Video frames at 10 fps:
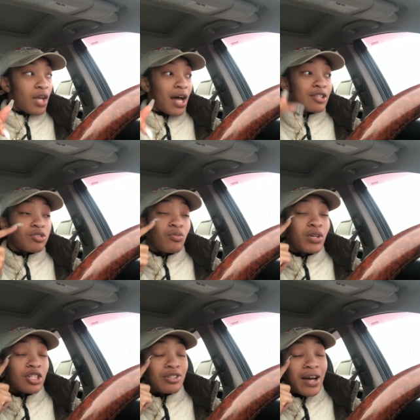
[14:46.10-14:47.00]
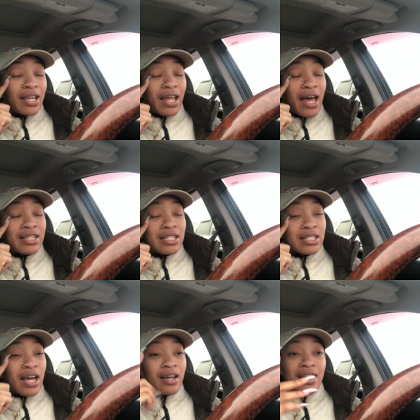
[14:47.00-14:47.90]
I do want to try lashes,
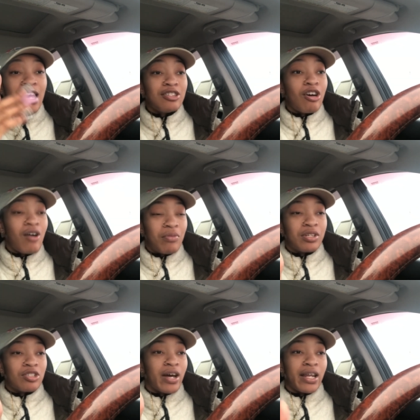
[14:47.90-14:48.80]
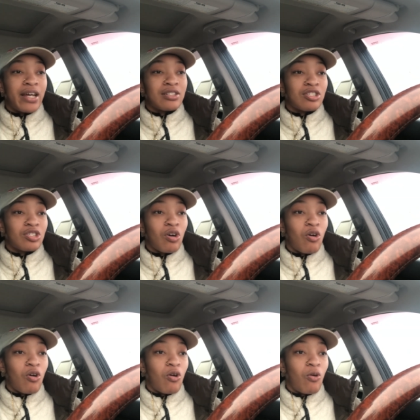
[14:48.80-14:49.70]
y'all. Y'all know I want to try lashes
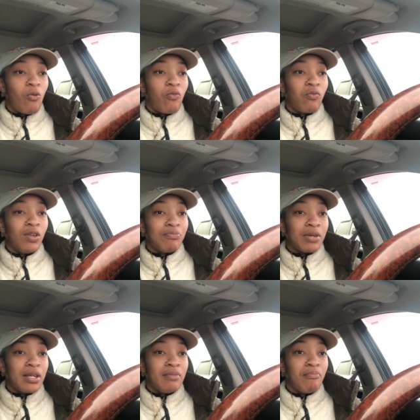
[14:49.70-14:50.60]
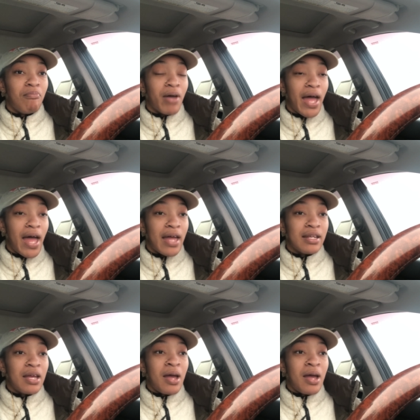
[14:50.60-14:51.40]
so flipping bad.